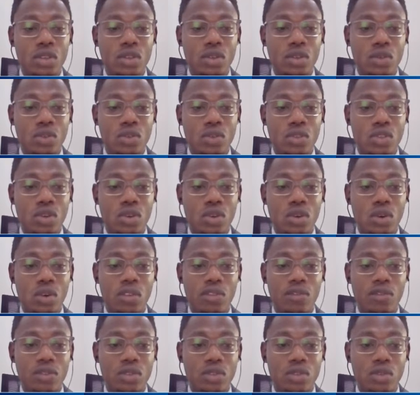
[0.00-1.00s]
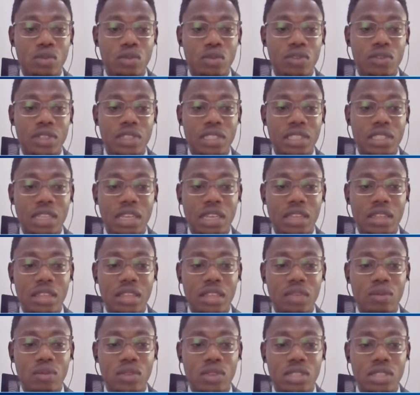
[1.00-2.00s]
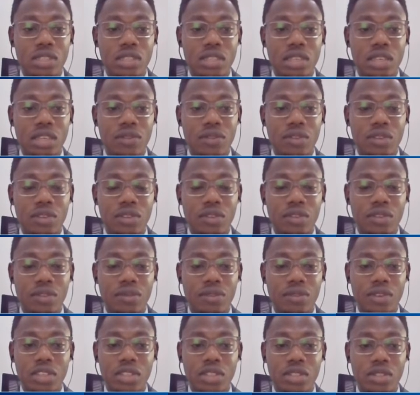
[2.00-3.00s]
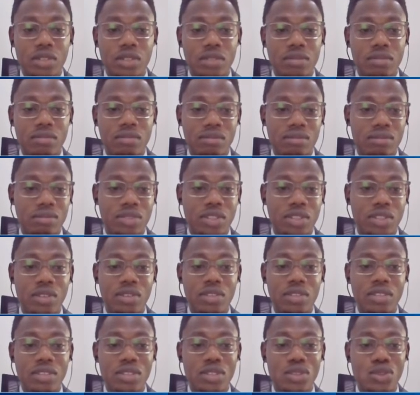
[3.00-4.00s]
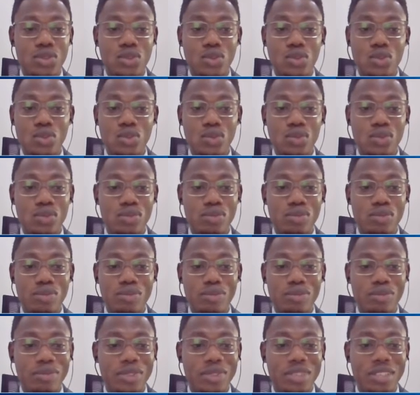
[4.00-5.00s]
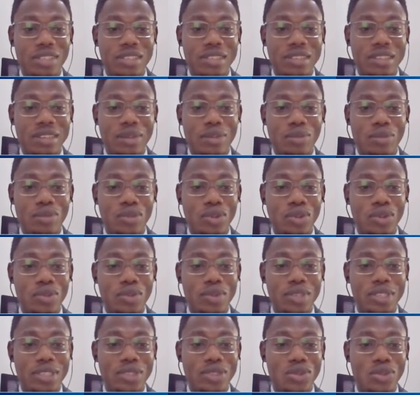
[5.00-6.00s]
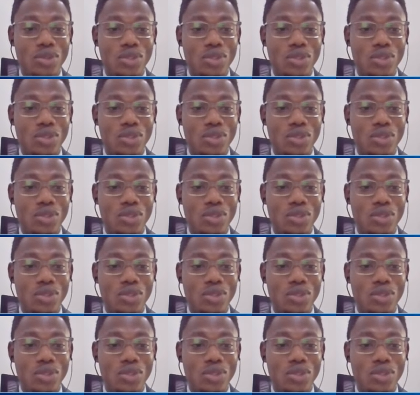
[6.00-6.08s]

sort of move in tandem with the level of inflation. Beyond these two means, I'm not really so